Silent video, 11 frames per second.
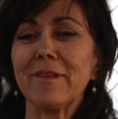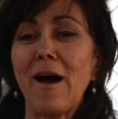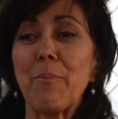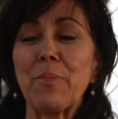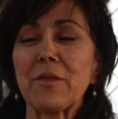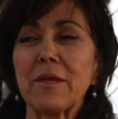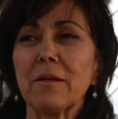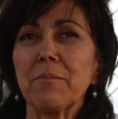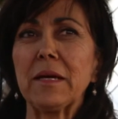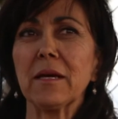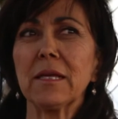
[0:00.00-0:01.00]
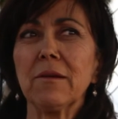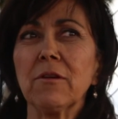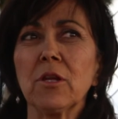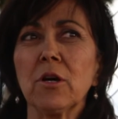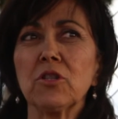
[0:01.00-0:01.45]
opposite, because
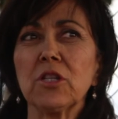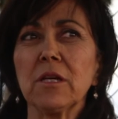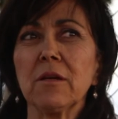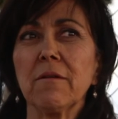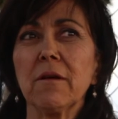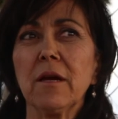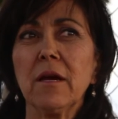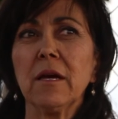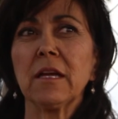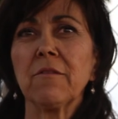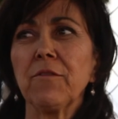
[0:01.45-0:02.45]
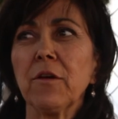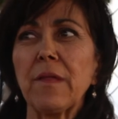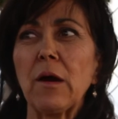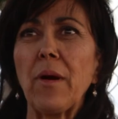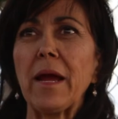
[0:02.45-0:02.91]
even though she can
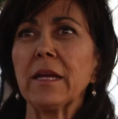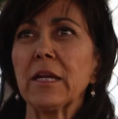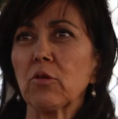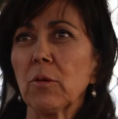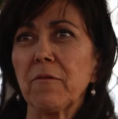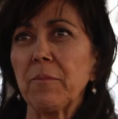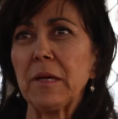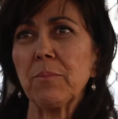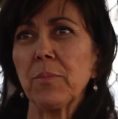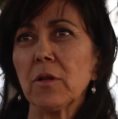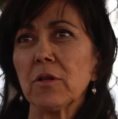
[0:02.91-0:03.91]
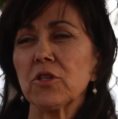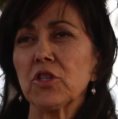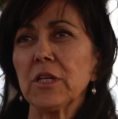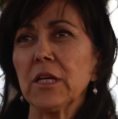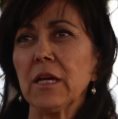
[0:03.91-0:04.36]
feel that way in a group of people,
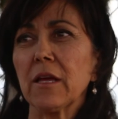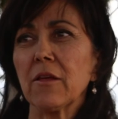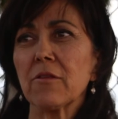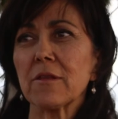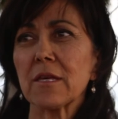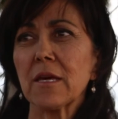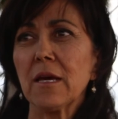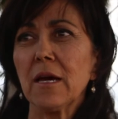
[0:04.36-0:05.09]
she is